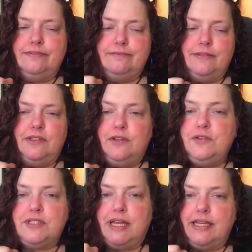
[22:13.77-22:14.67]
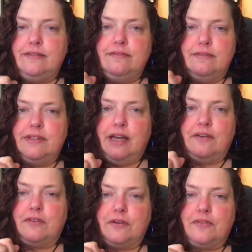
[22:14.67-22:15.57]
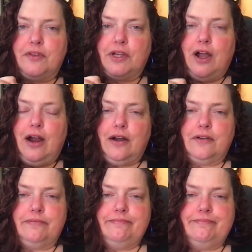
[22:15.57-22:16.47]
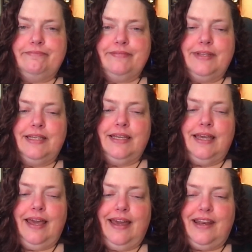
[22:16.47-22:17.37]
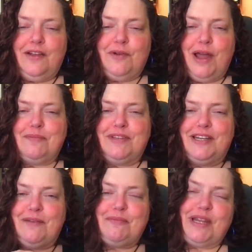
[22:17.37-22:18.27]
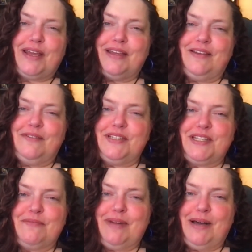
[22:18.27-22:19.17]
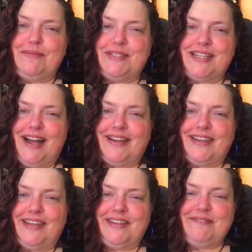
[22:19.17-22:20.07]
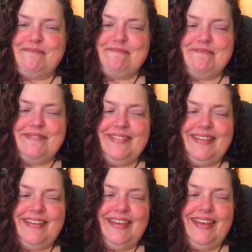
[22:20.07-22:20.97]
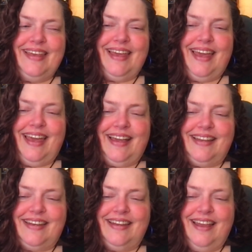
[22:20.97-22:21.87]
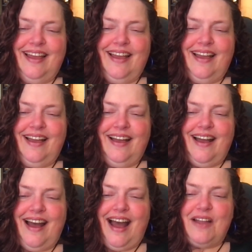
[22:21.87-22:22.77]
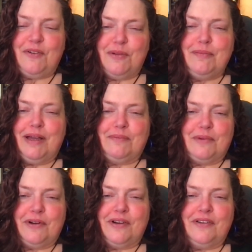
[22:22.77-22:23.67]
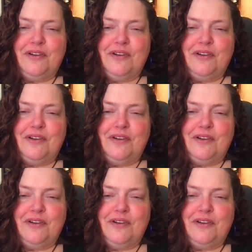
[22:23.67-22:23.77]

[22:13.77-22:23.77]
lucite cover for the card, and I wrapped it up, and it was in Mom's stocking. And I remember